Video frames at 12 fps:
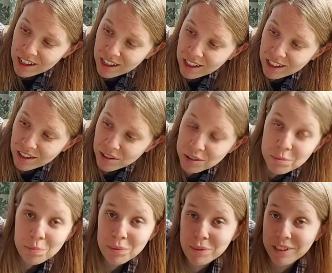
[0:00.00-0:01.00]
It looks
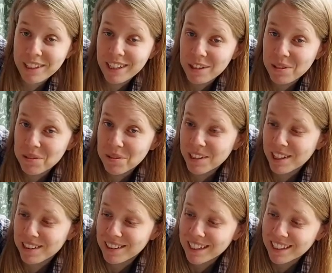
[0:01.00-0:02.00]
pretty cool,
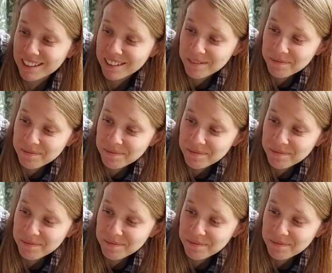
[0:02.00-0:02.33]
doesn't it?